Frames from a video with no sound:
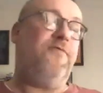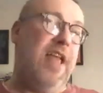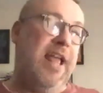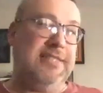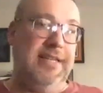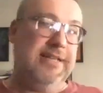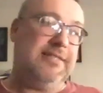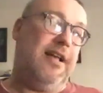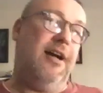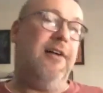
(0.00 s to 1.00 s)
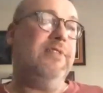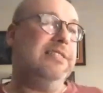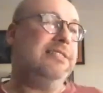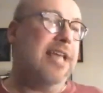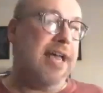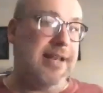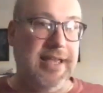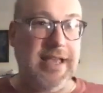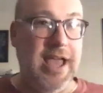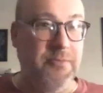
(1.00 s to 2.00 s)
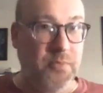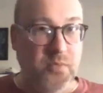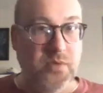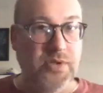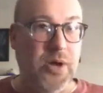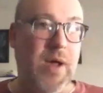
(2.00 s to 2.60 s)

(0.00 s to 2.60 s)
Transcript: fanciness of the setting i you know yeah.